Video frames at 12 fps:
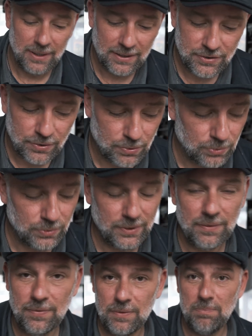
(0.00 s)
but that's a whole
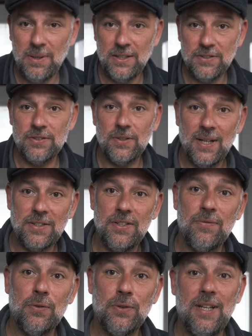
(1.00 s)
different beast. So that's
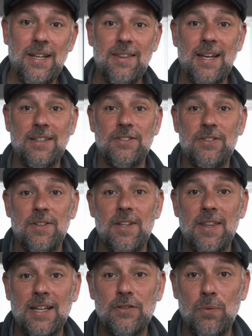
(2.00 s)
it for today. Thanks
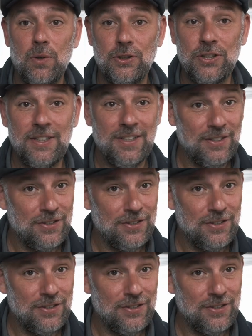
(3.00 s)
for watching.